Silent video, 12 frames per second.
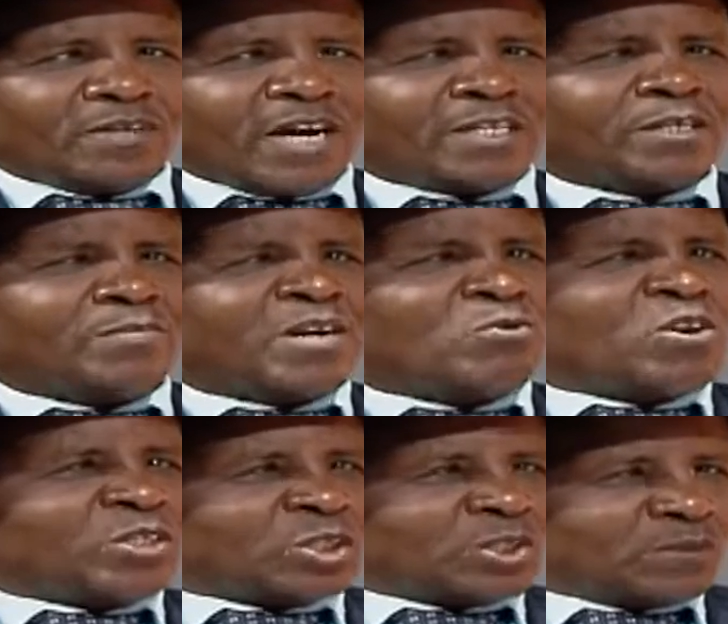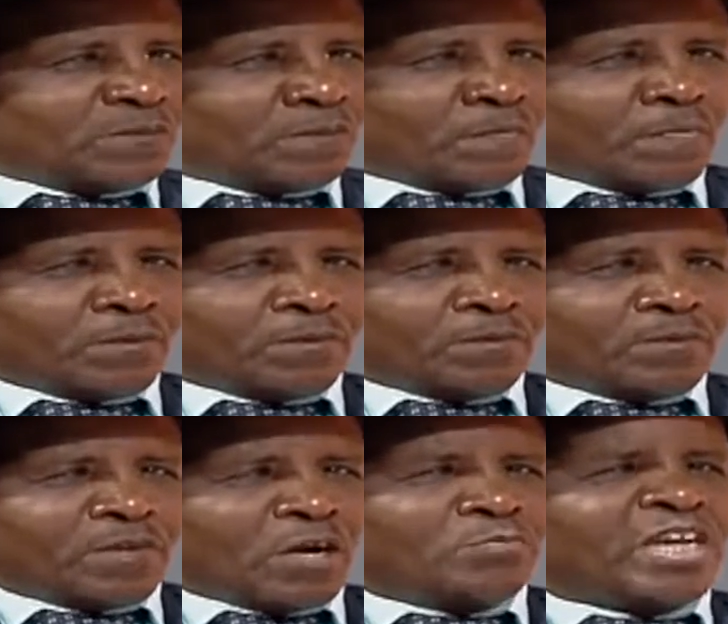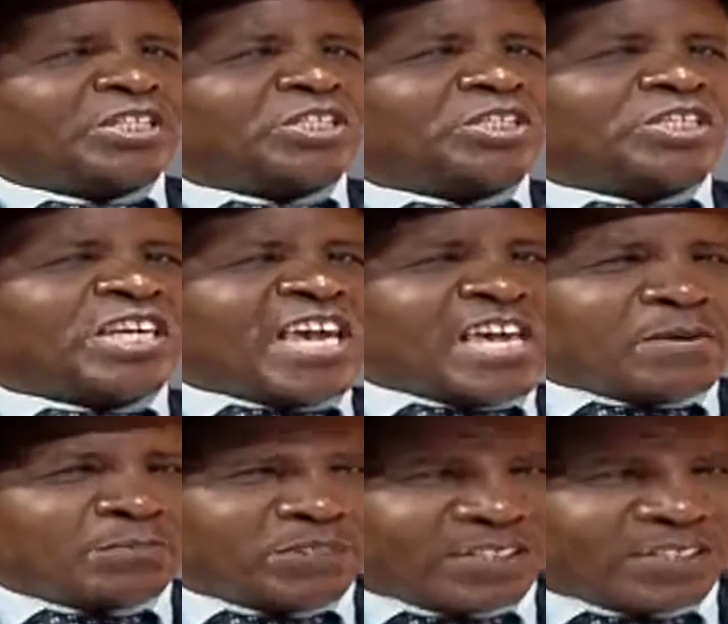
under my watch. I'll be ashamed.